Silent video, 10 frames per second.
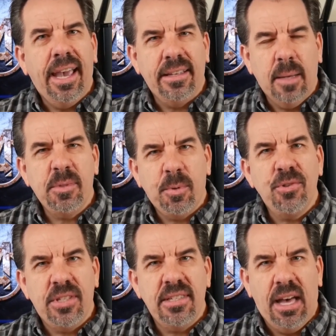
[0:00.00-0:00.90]
And I'm
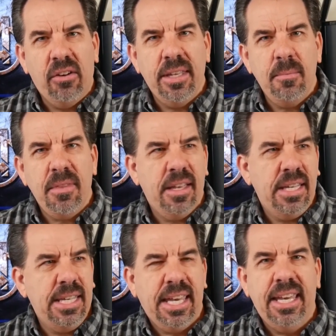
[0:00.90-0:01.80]
supposed to tell him
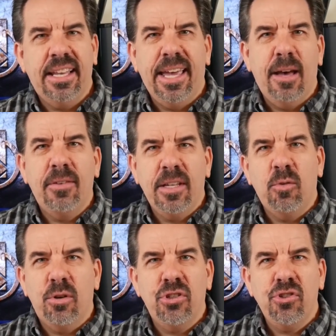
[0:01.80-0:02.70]
that he can't have any
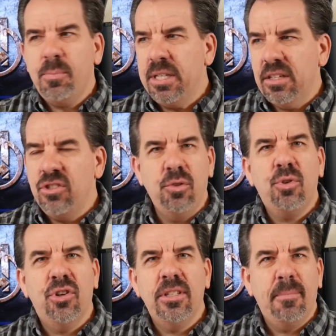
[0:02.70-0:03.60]
orange juice because
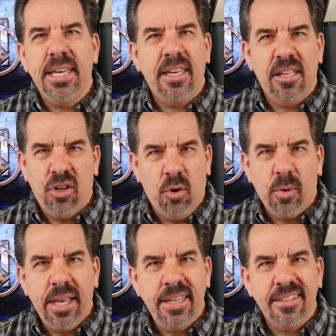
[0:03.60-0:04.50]
you couldn't make it go
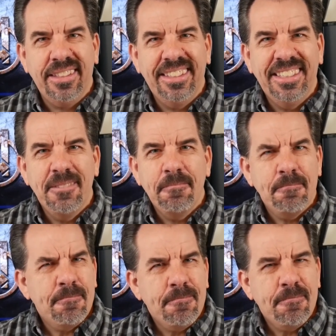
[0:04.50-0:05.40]
right?
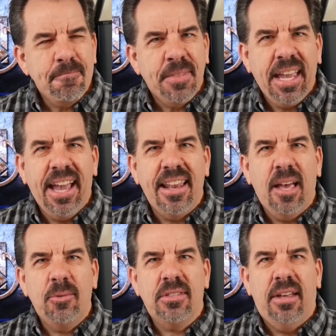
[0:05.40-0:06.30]
And
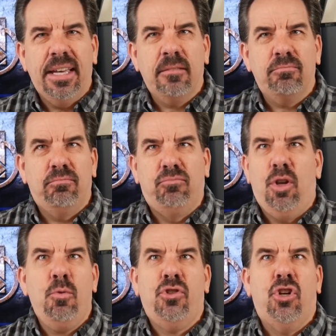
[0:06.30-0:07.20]
I was like,
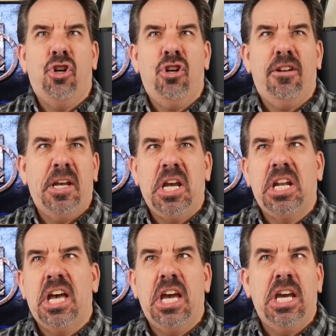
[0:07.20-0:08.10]
No, sir.
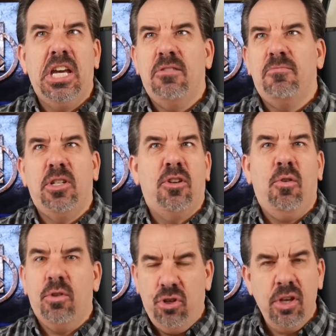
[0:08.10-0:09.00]
And I, you
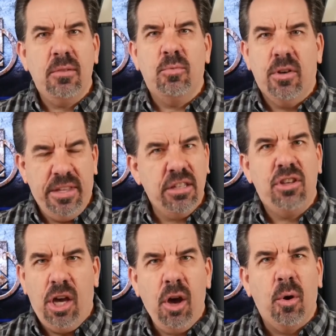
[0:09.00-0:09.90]
know, good. Well, then
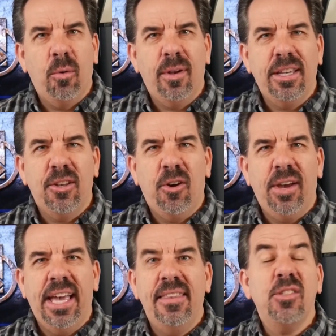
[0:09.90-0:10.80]
go, you
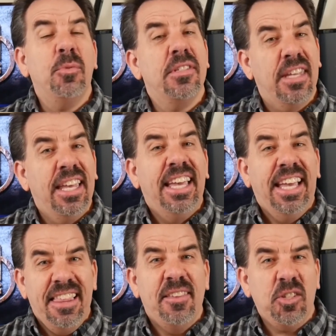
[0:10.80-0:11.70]
know. And this was
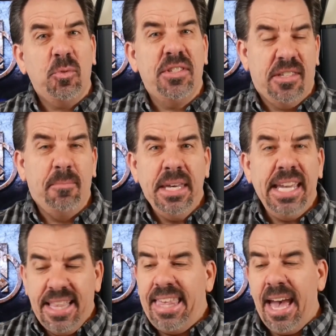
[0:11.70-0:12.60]
this was to
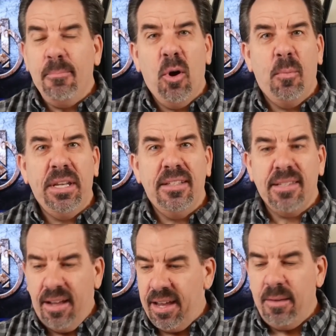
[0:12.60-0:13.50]
me at that moment in
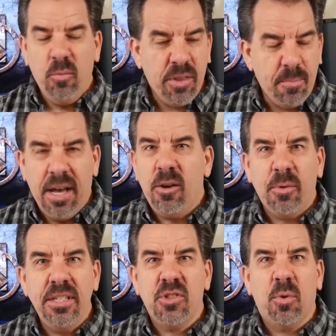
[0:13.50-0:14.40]
time, with my
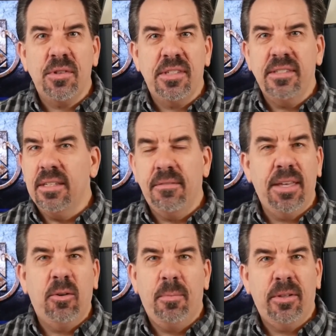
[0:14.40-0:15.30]
resources and
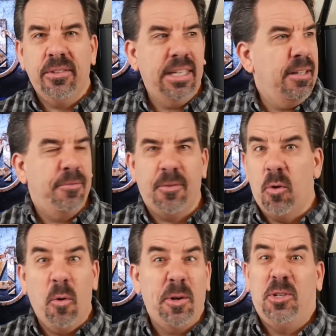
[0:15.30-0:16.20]
availability of
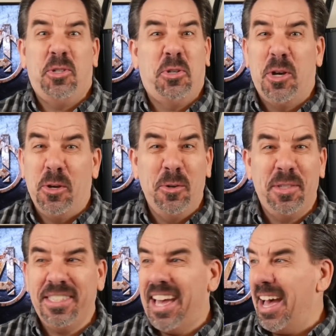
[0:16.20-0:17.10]
orange
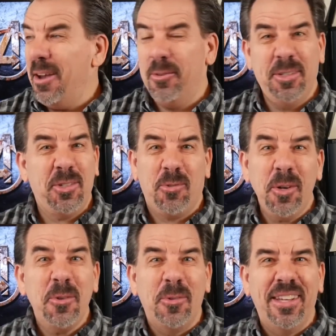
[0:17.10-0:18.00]
juice, I was
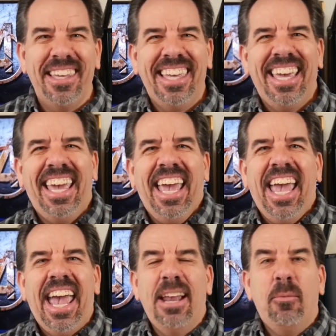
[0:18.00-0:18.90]
screwed.
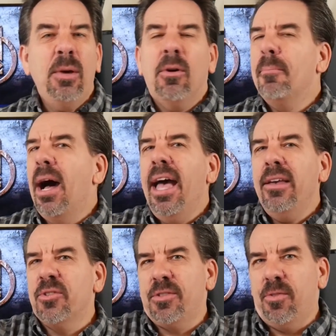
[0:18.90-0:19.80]
And we were
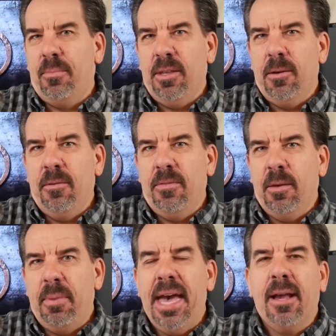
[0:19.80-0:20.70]
miles from the,
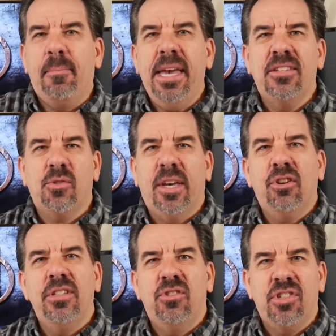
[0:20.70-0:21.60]
the PAC base, so I
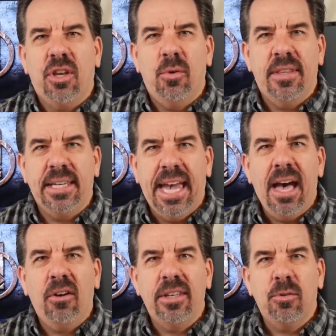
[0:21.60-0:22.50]
couldn't just go to the
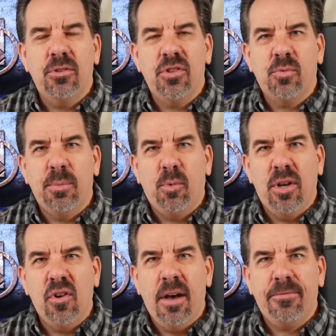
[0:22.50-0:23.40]
galley or just rip
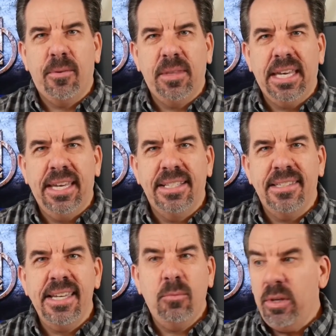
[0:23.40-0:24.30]
one off from the
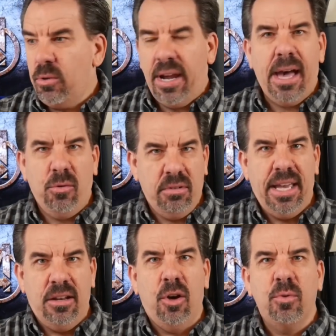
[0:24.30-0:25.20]
canteen. We were out
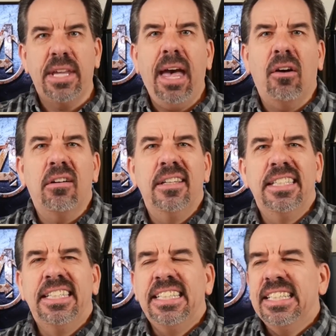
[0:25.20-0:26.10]
at a hotel.
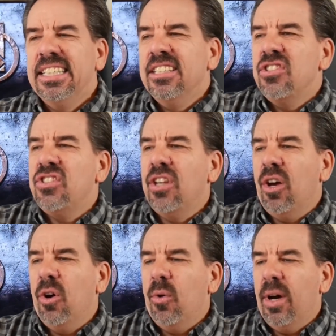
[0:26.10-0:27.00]

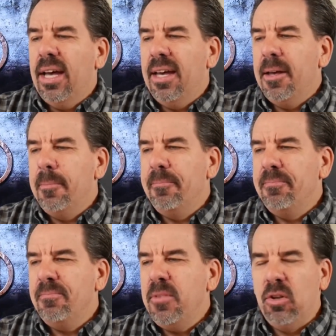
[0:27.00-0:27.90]
So,
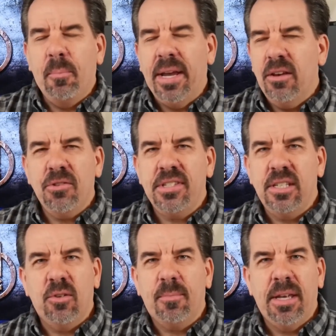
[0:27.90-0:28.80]
um, you know, my other
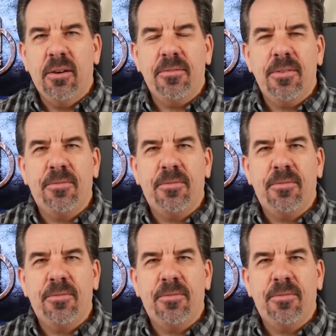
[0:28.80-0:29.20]
Sea Org, my other